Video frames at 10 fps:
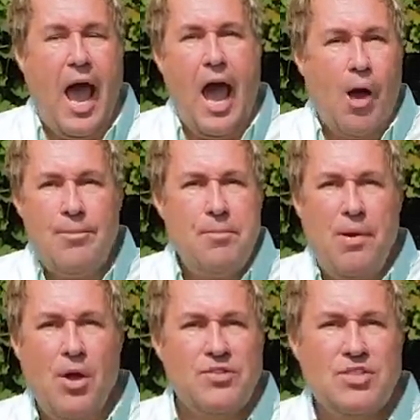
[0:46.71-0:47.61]
I'll be
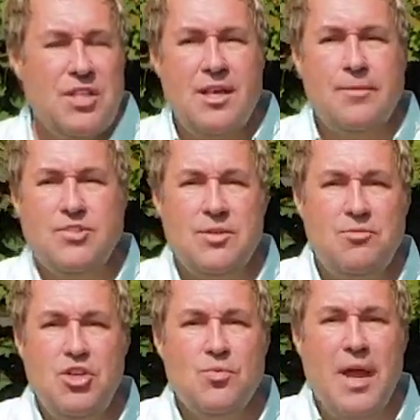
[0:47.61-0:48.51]
posting up some
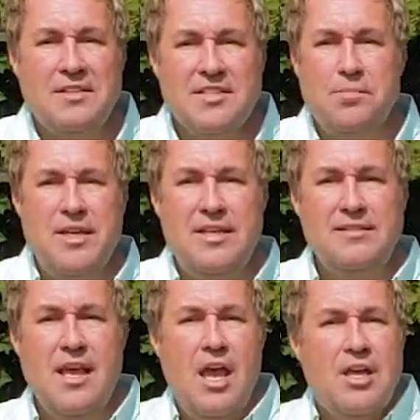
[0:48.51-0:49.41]
new
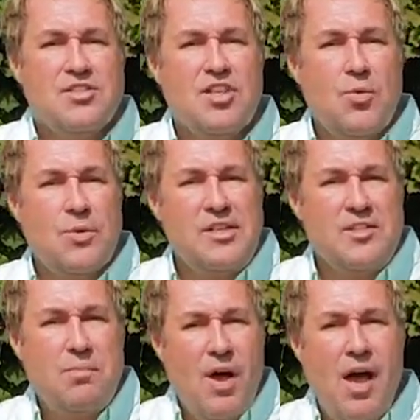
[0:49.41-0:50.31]
recipes, so
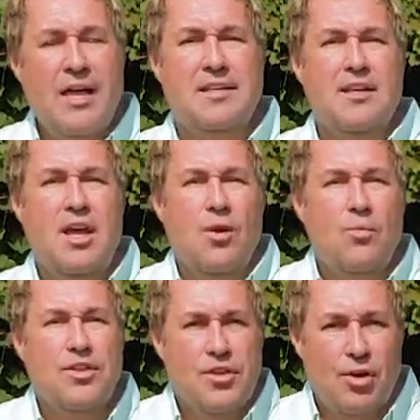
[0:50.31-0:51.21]
respond
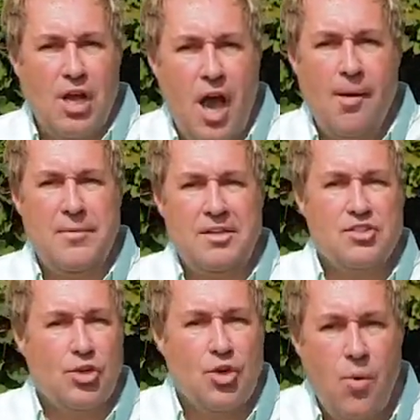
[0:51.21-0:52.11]
with your
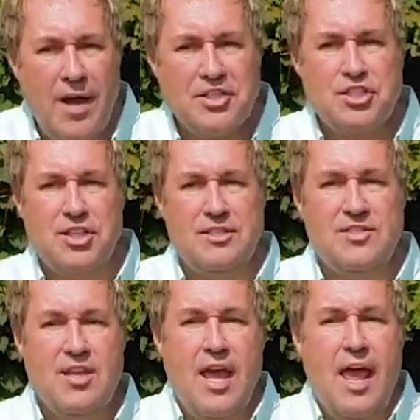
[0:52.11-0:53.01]
comments or questions